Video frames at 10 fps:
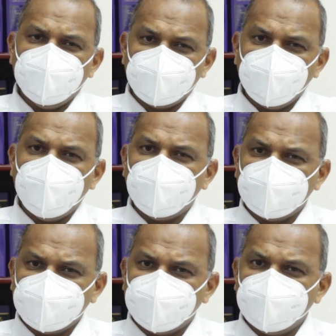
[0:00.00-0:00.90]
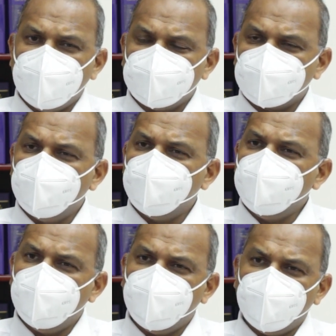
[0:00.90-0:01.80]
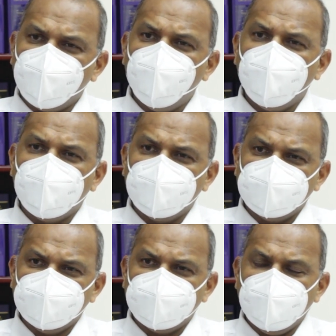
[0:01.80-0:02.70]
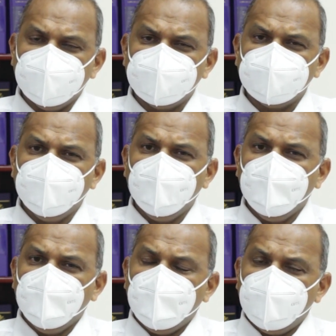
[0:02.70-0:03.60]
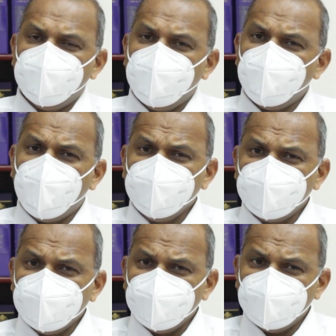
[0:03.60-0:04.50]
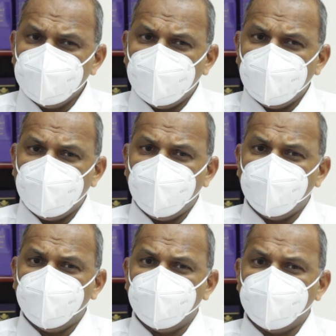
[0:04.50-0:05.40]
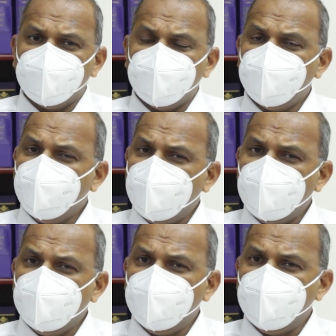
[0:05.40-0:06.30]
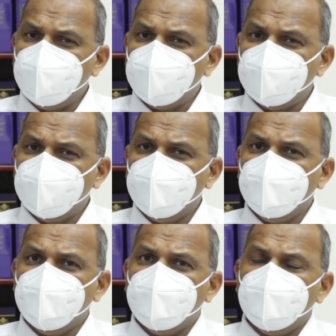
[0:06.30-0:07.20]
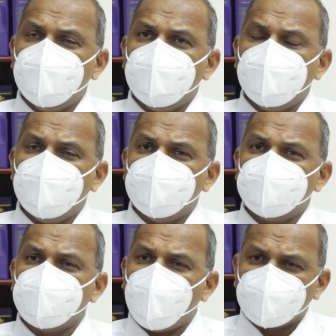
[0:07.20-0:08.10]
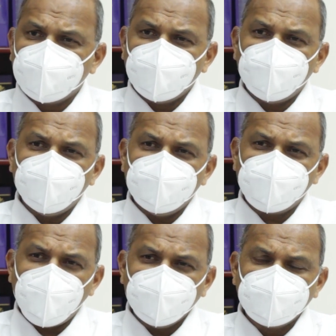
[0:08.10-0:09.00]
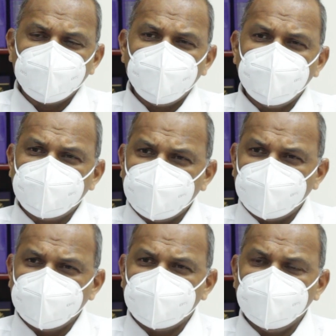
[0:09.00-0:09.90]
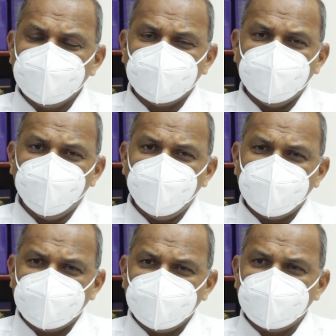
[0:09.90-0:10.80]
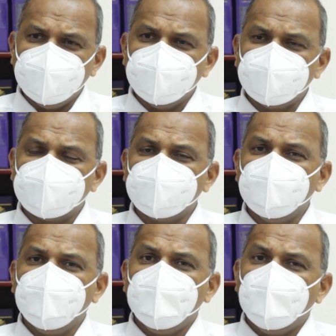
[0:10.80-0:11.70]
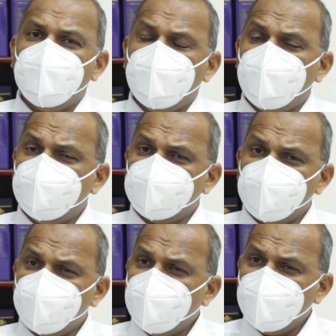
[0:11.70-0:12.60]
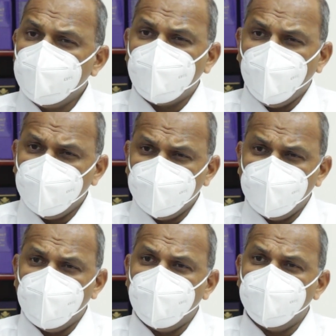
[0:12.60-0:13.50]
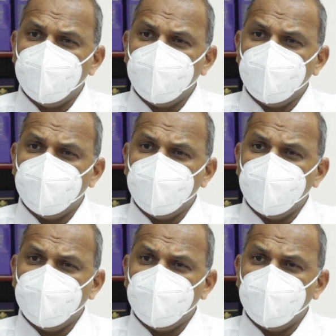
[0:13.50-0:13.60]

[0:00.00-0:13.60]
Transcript: So that's going to be an ongoing exercise. We want to really talk to responsible citizens and businesses to really come on board,